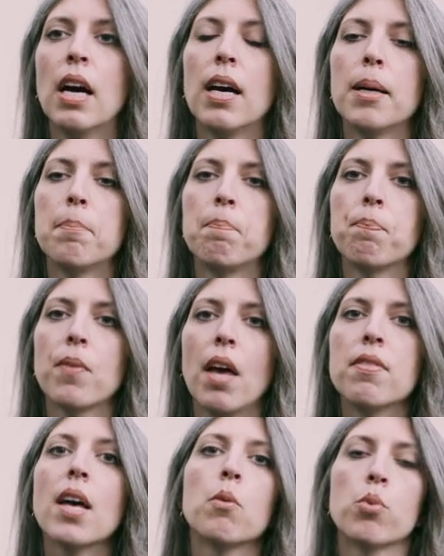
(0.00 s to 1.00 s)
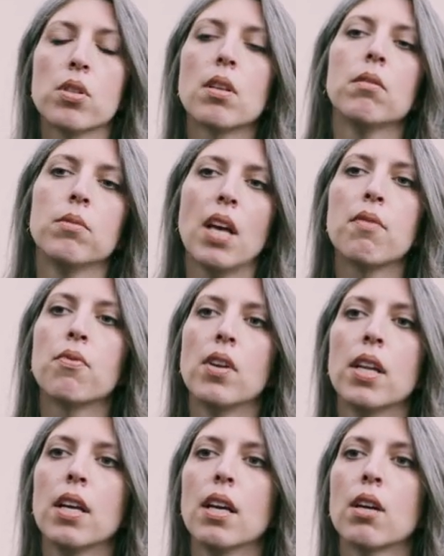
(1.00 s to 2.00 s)
And that was
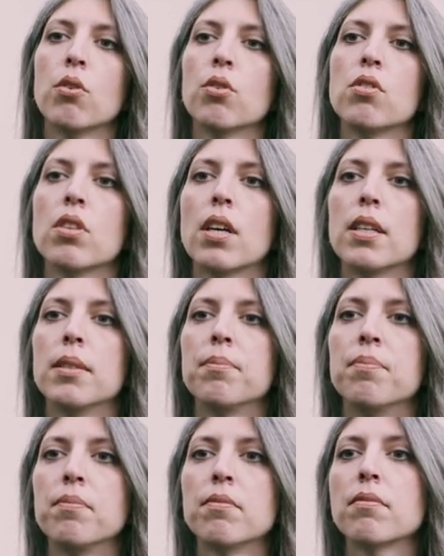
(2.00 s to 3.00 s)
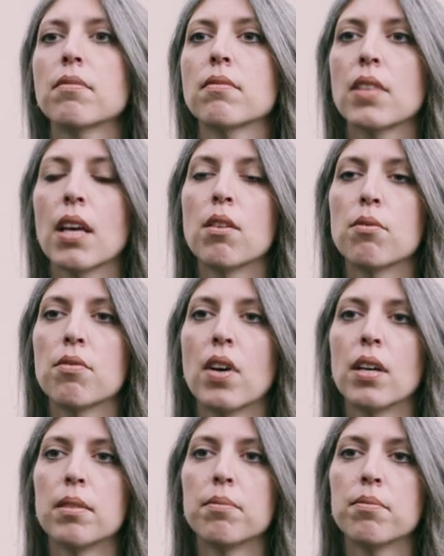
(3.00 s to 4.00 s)
definitely a good kind of,
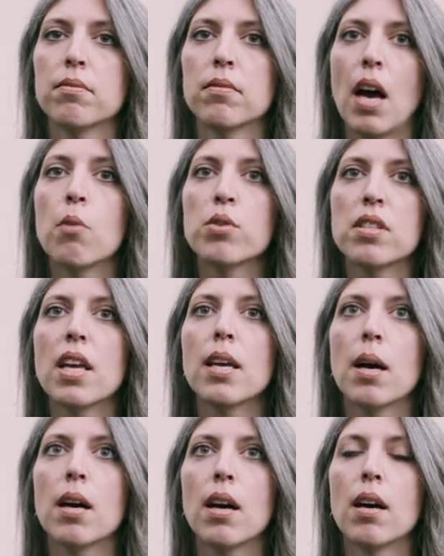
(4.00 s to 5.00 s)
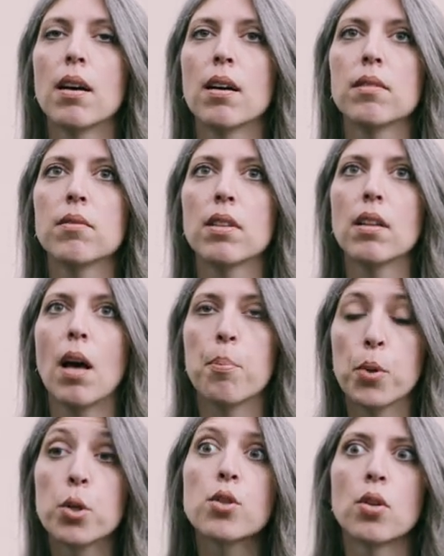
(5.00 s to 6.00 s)
I would say a
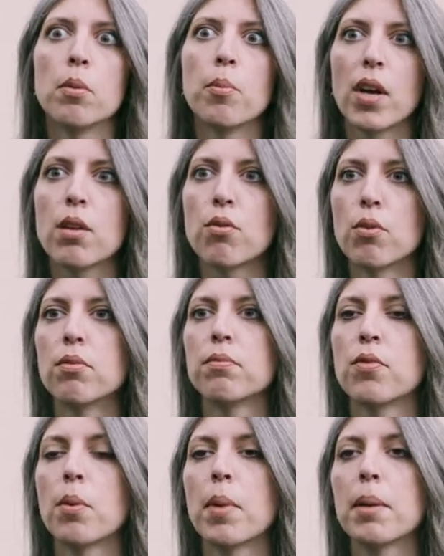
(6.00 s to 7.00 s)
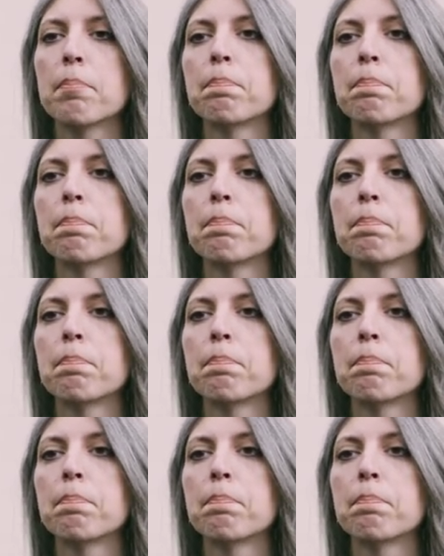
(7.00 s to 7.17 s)
personal breakthrough for me.